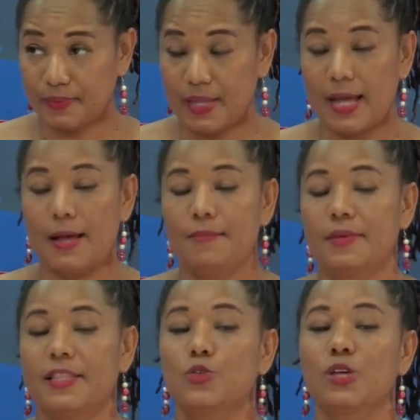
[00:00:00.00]
And
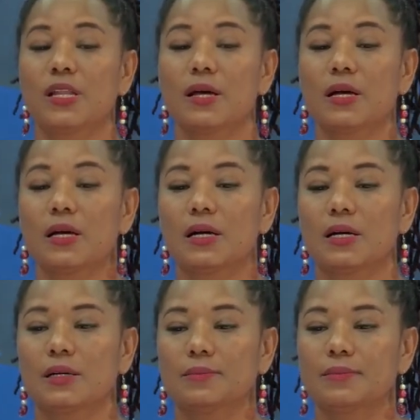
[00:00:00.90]
then you get
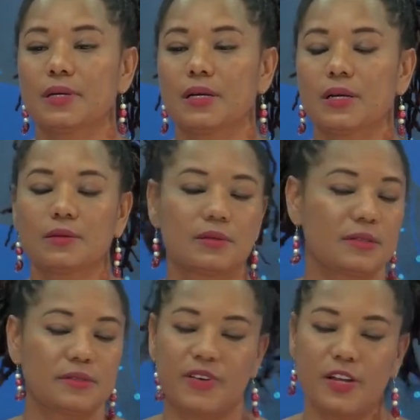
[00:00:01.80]

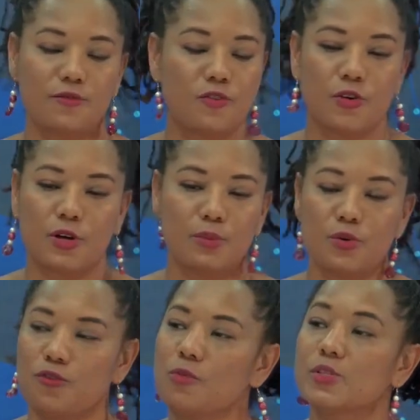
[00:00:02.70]
invited for a
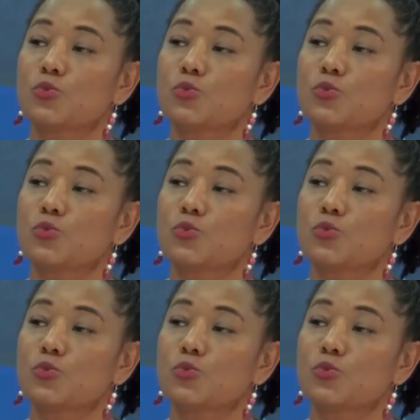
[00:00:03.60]
performance